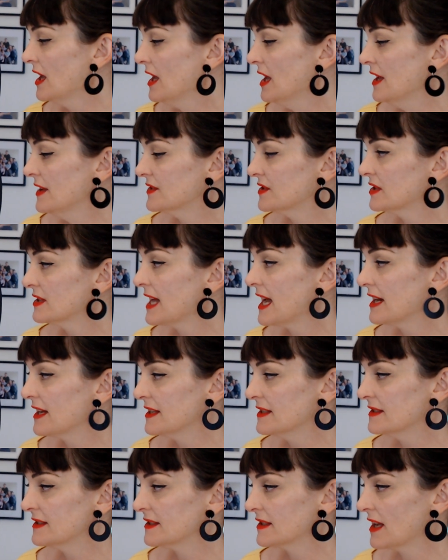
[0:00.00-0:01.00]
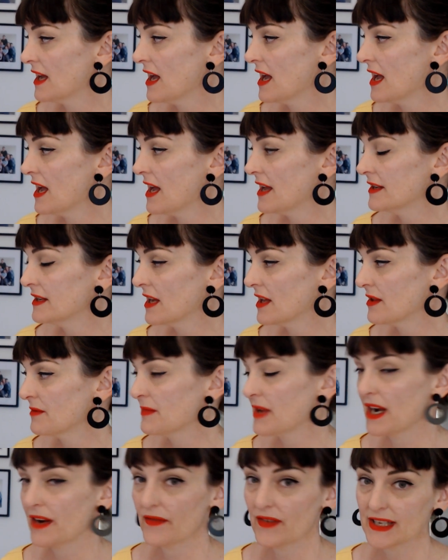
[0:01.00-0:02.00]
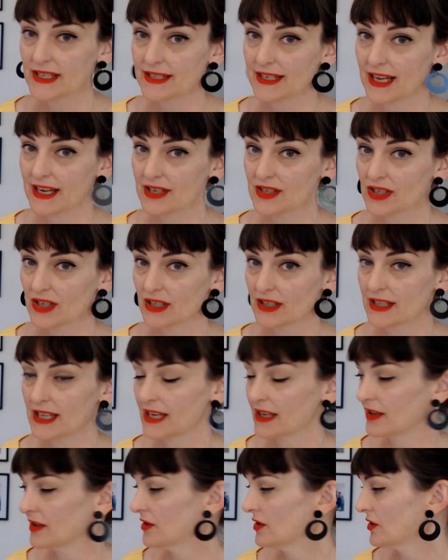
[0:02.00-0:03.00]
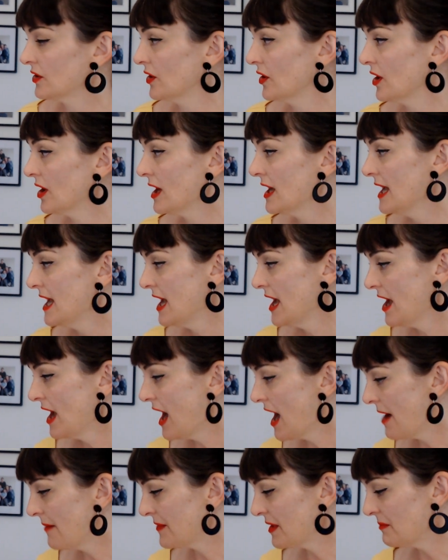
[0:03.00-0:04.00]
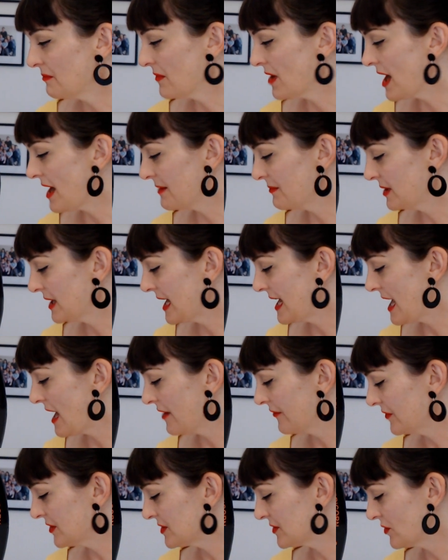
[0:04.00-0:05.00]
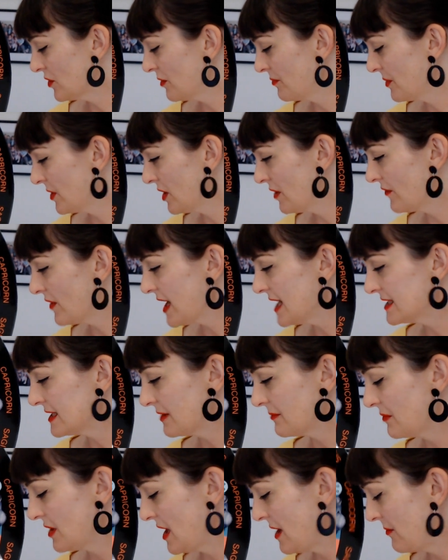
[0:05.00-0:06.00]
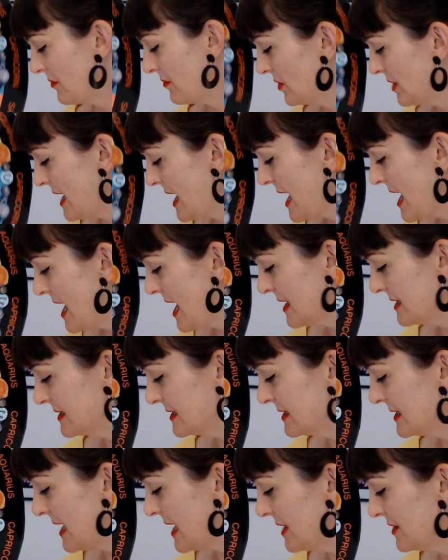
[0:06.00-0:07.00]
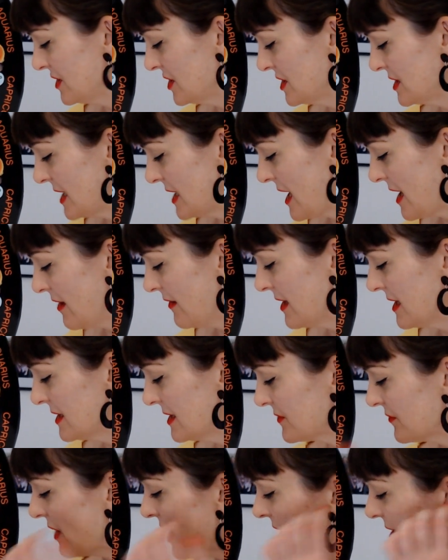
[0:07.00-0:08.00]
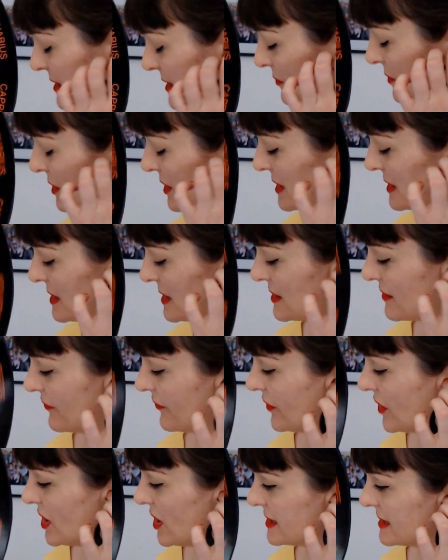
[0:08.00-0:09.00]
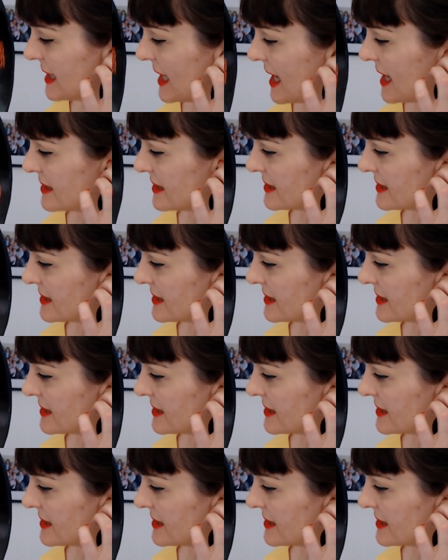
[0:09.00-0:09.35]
So that is another manifestation that can occur that might play out for Scorpio rising people. And Sagittarius rising, well, this is a first house